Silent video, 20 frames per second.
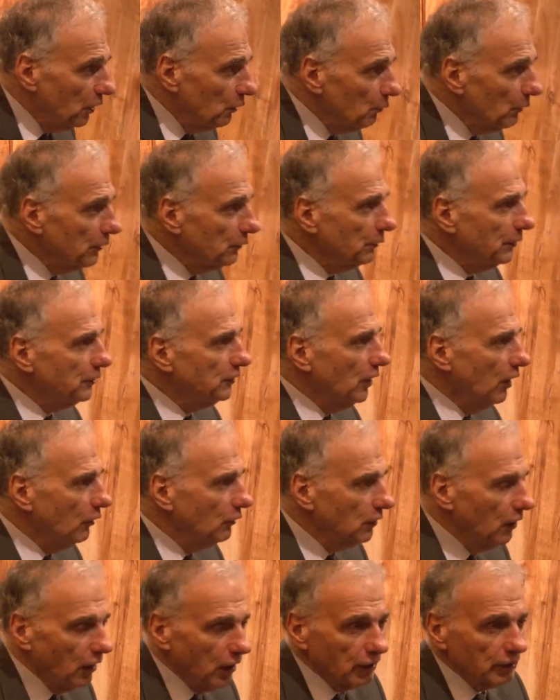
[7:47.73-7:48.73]
when we no
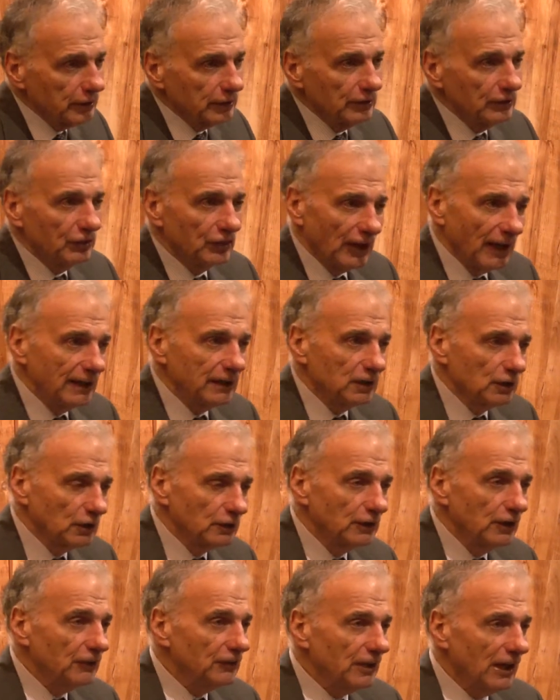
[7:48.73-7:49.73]
longer, thank
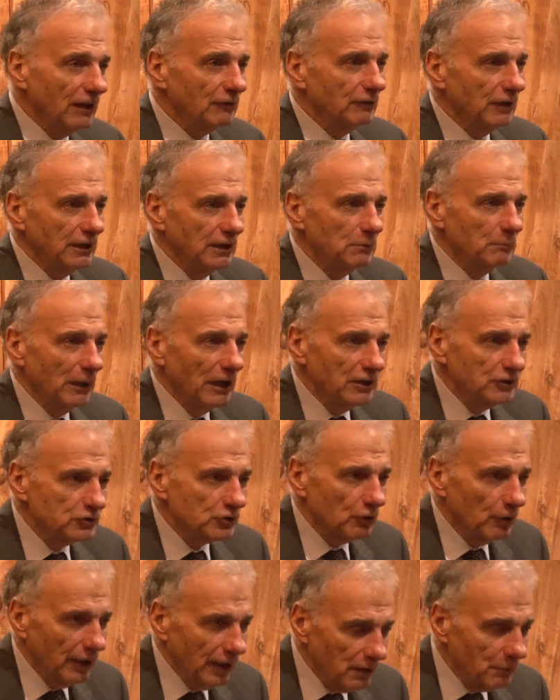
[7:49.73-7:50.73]
goodness, have any
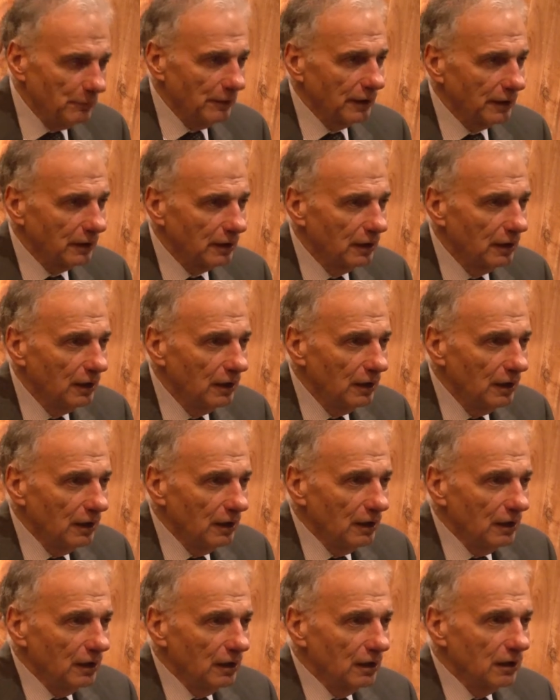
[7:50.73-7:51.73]
major enemy?
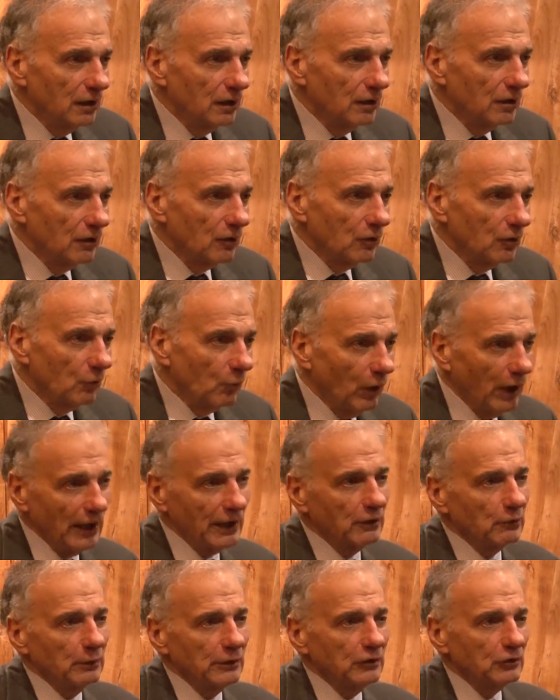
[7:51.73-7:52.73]

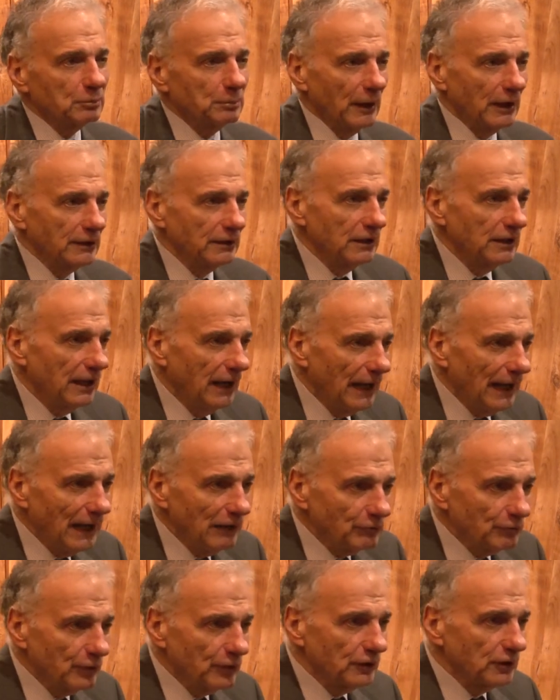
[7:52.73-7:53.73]
Why are we spending
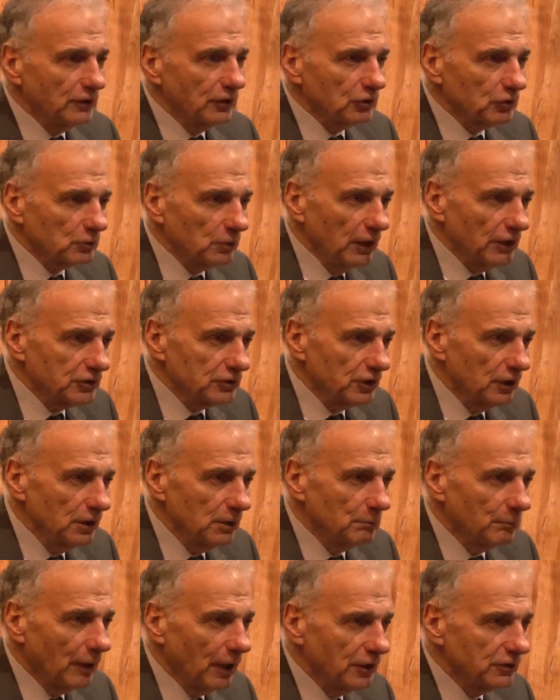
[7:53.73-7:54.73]
half of the
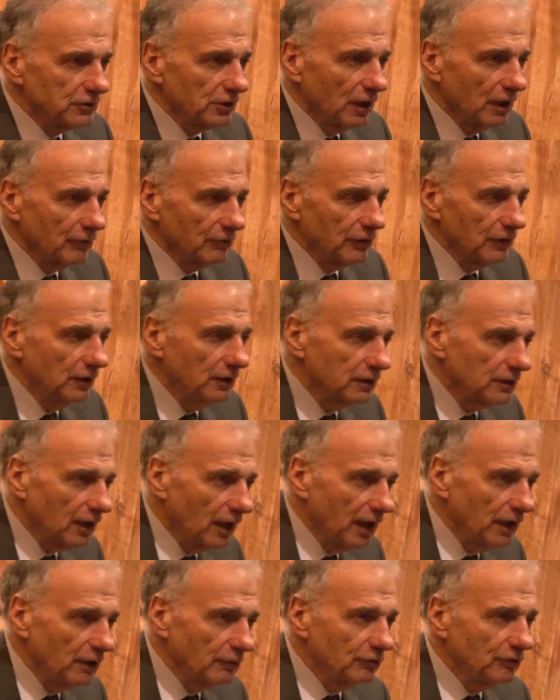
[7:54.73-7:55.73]
discretionary budget of the
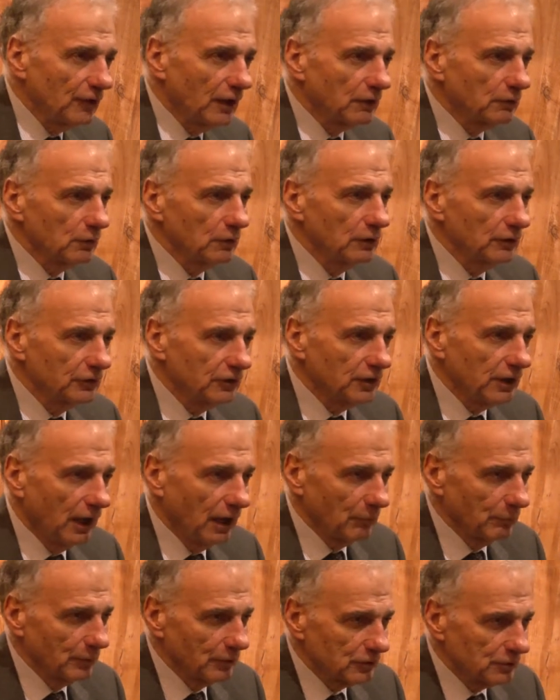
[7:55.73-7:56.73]
entire federal
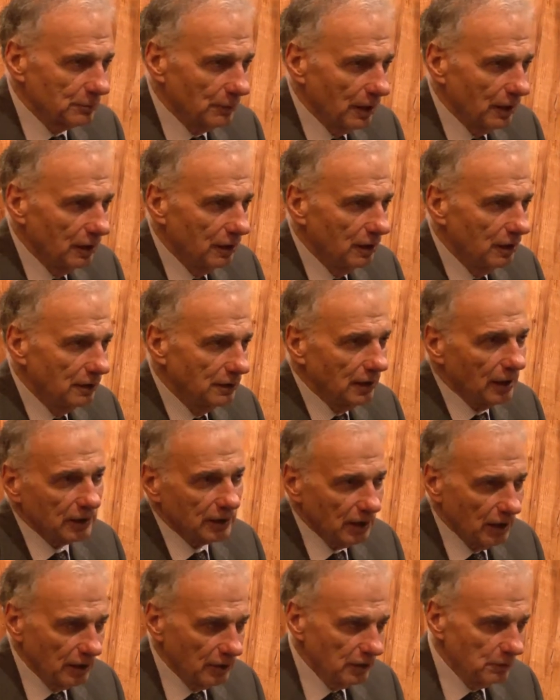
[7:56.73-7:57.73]
establishment, not
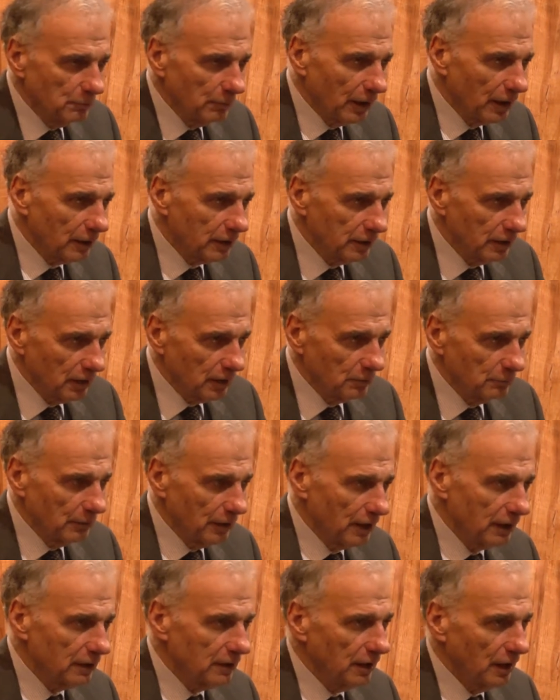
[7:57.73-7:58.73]
counting Medicare and
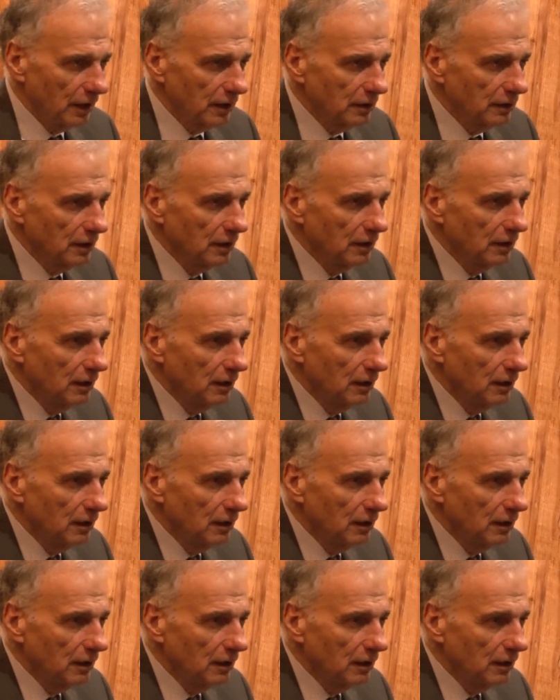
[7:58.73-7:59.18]
Medicaid,